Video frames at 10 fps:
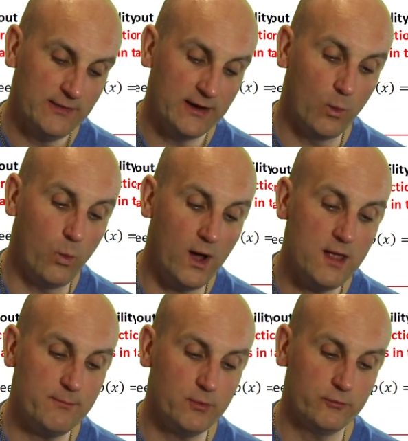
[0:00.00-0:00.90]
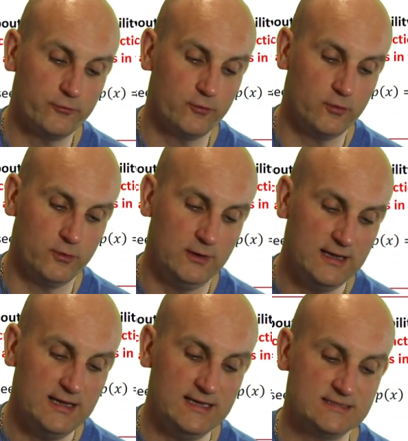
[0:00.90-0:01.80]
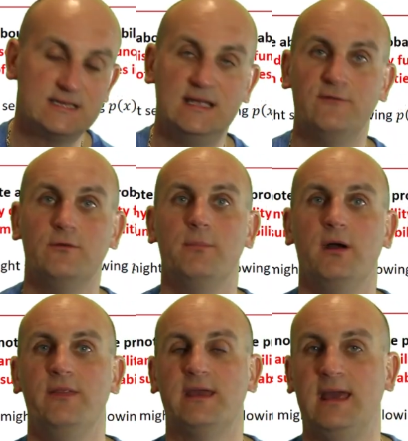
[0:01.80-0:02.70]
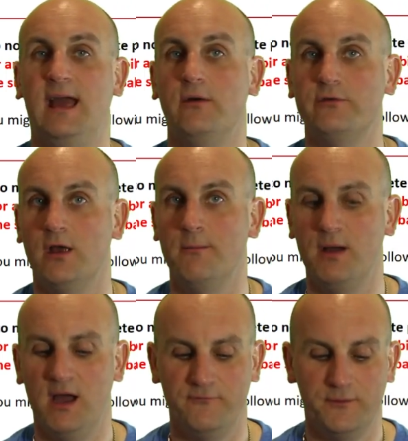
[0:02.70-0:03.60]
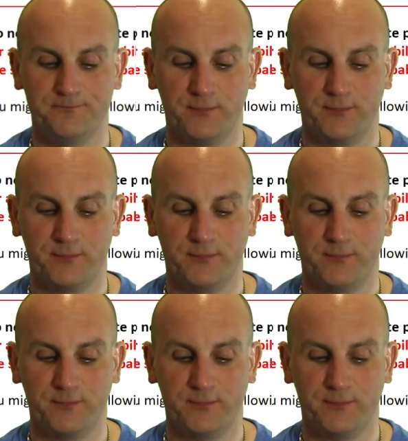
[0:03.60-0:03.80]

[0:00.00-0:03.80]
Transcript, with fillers: that a white ball drawn is given by the count above?